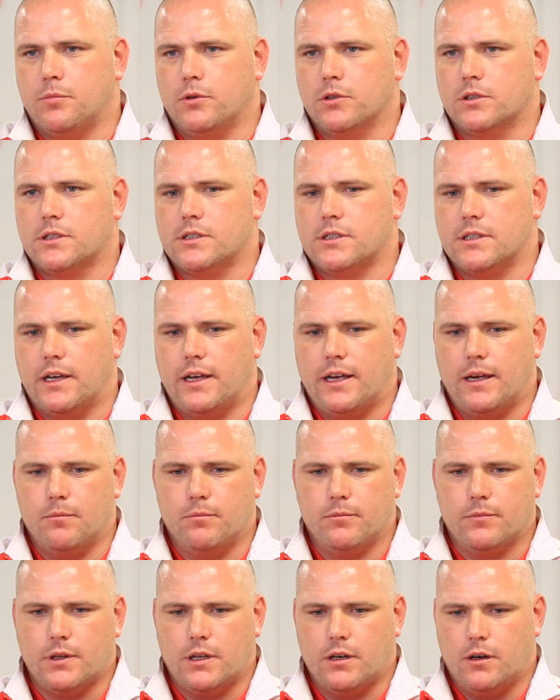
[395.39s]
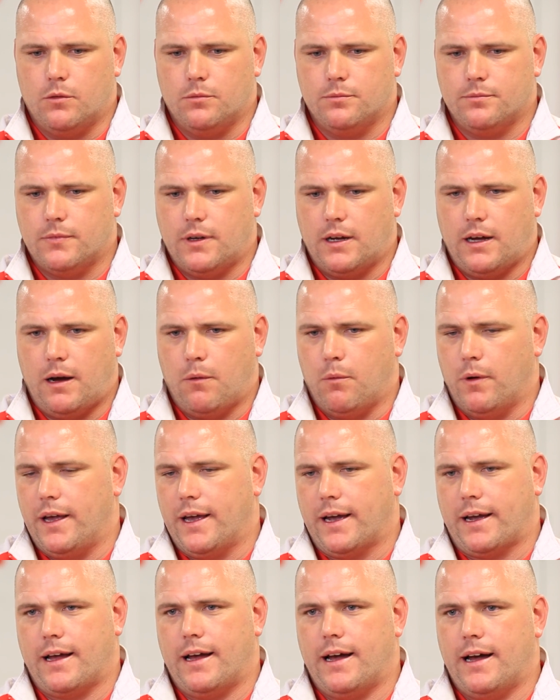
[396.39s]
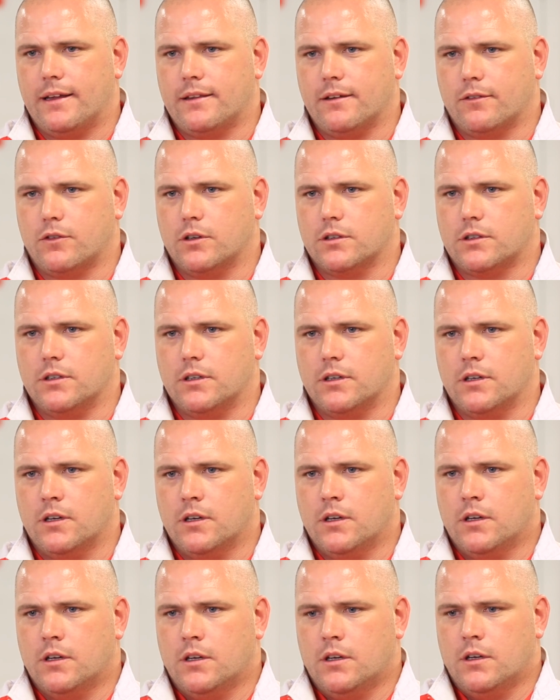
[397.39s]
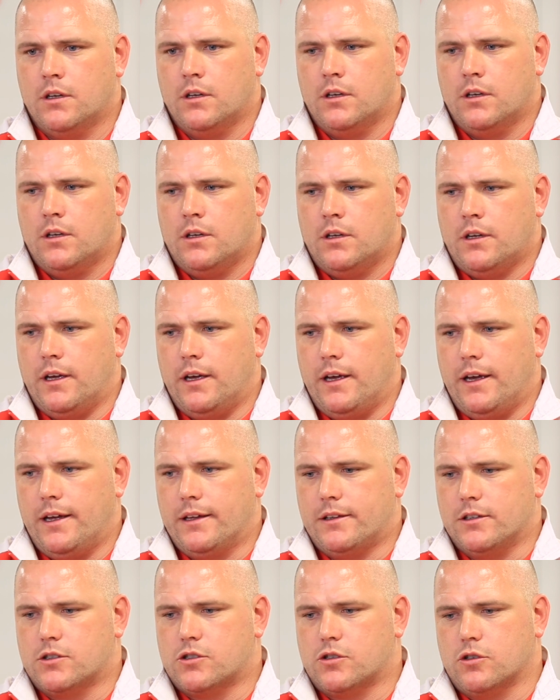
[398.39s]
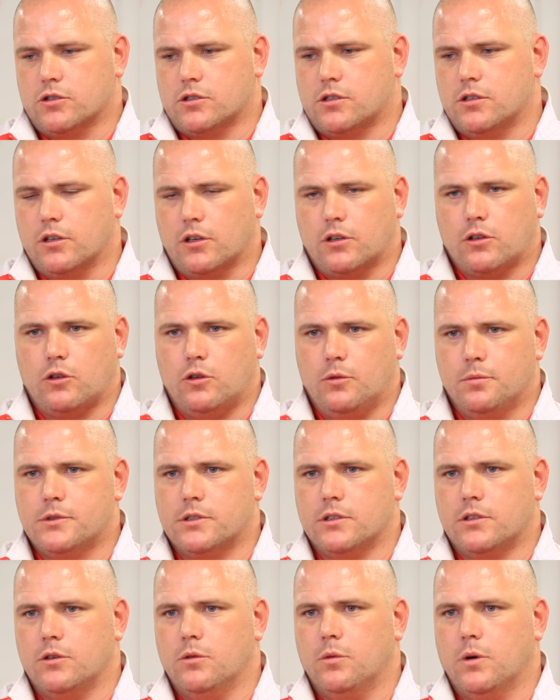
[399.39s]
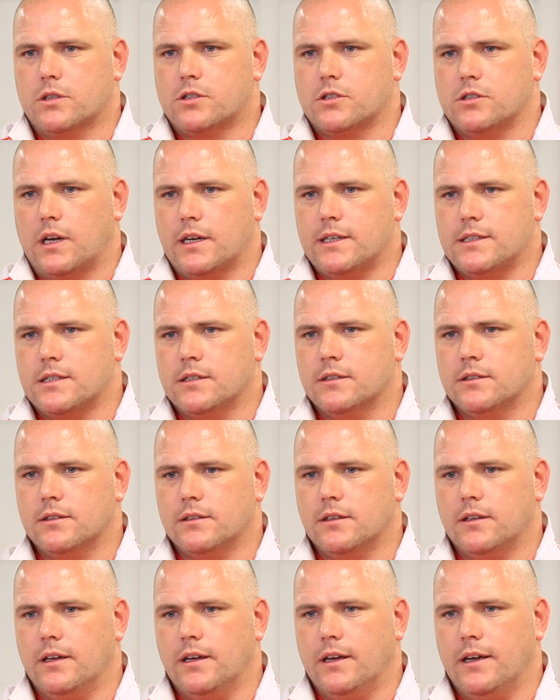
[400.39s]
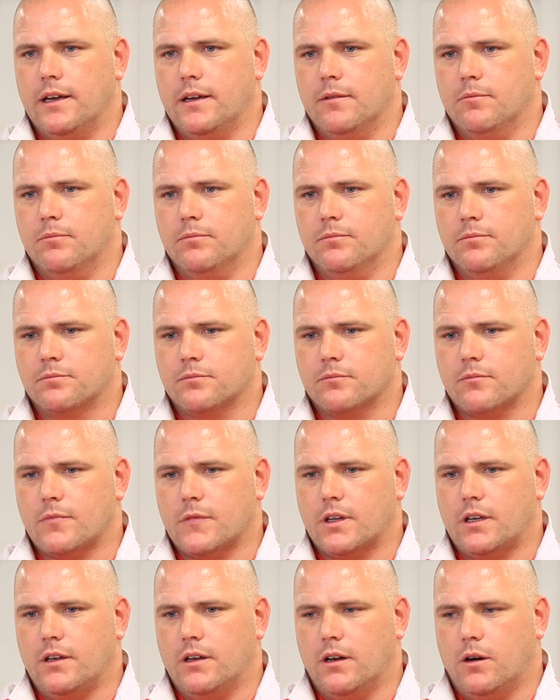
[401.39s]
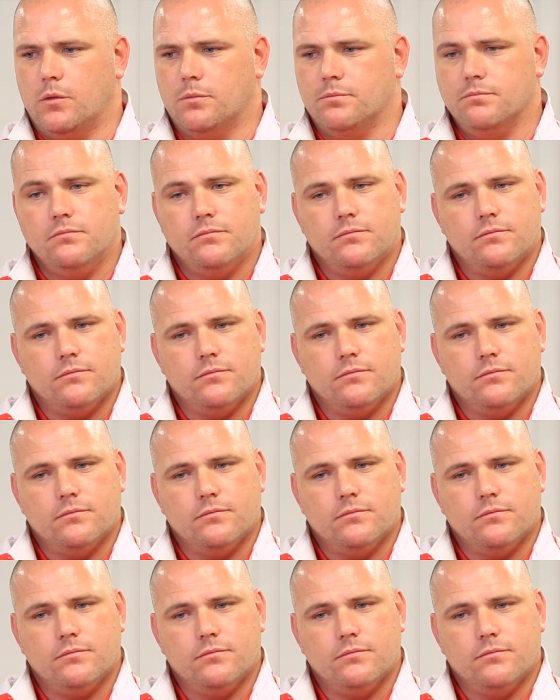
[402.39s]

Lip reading: But you know, I work hard. I've got the trust of the club to do what's right. You know,